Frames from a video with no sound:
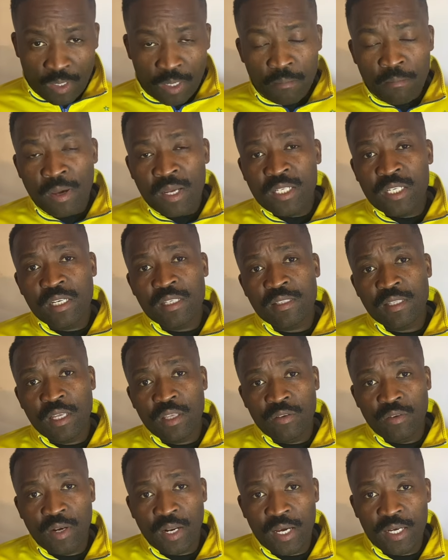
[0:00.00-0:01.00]
Manchester
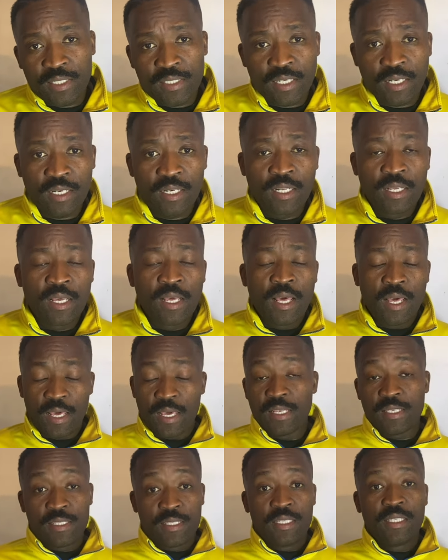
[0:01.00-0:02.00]
United
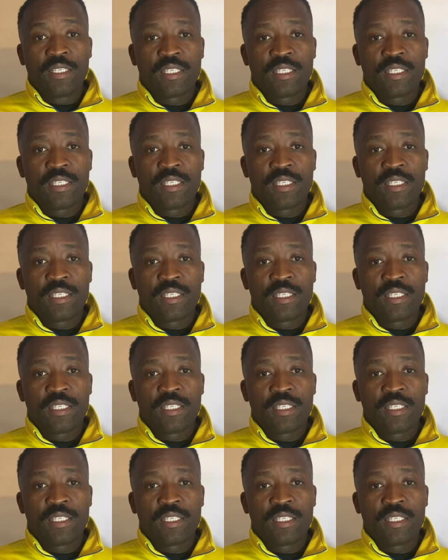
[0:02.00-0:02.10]
as the